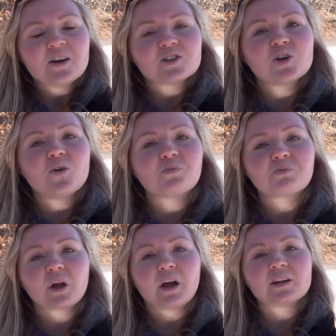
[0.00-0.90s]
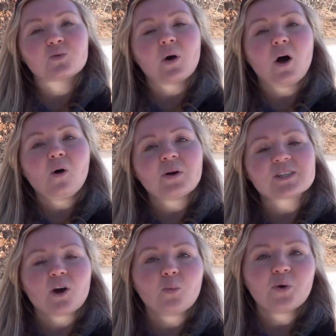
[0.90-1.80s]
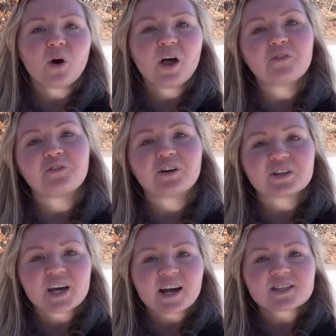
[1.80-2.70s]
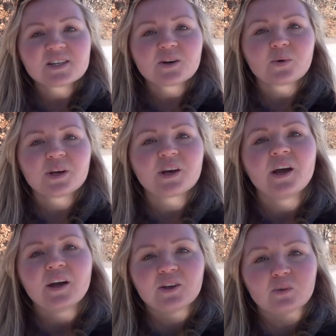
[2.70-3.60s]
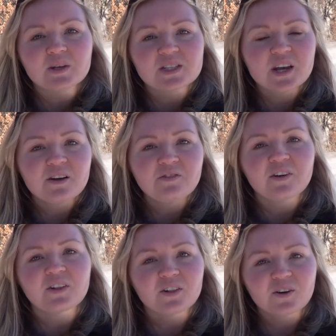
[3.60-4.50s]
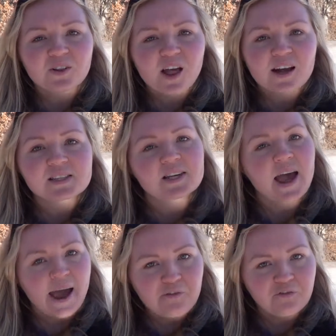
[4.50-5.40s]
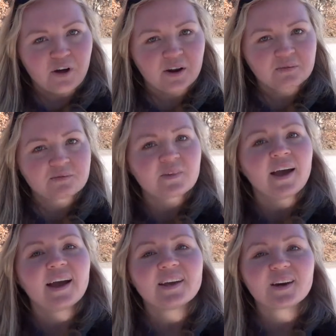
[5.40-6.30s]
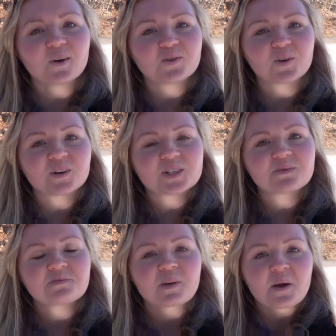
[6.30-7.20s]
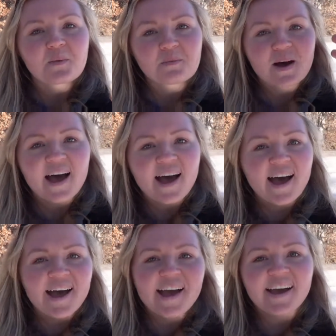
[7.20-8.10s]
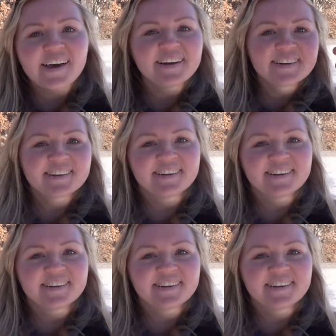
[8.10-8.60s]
So, as always, I hope you all have a fantastic week. You be safe, learn lots, have fun, and get outdoors. Bye!